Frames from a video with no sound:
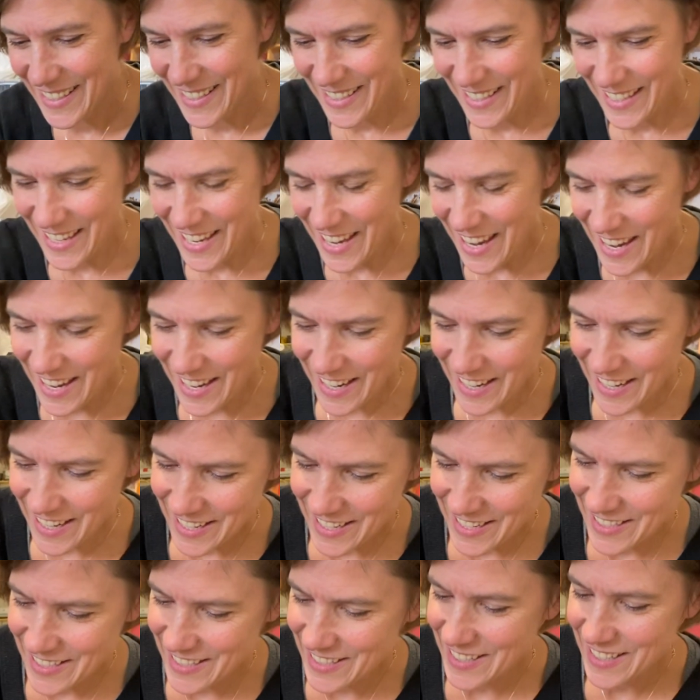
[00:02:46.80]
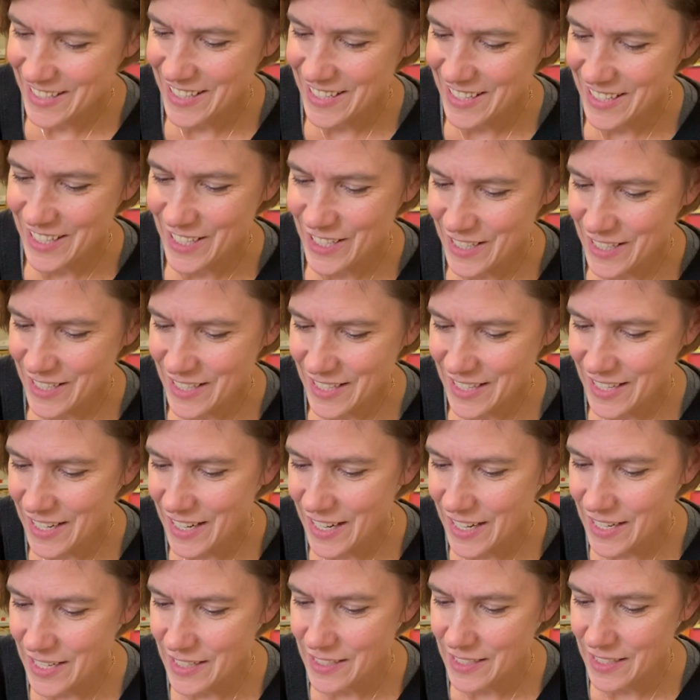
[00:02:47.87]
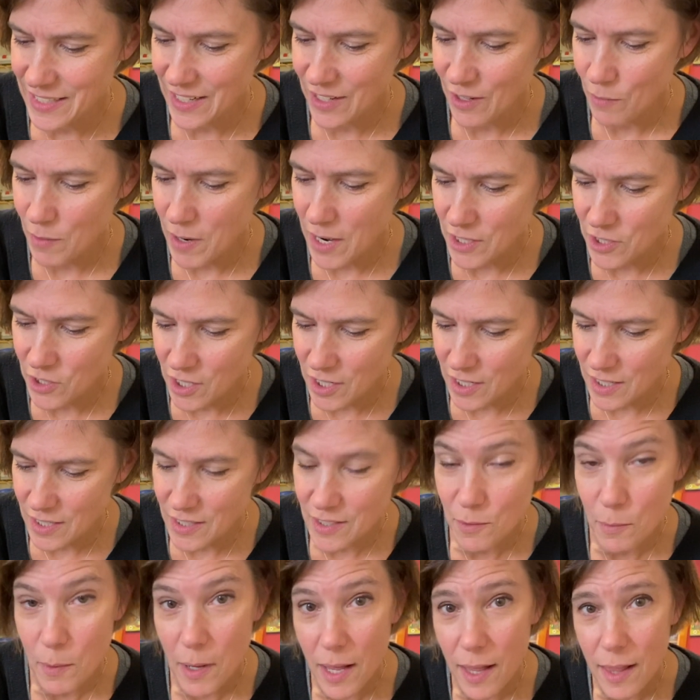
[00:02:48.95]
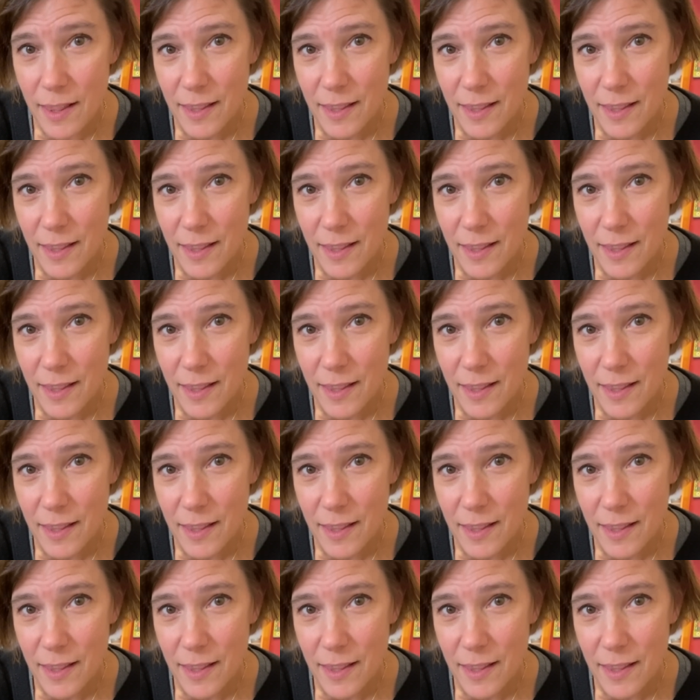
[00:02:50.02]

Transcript: Yeah, Heidi's here watching as well.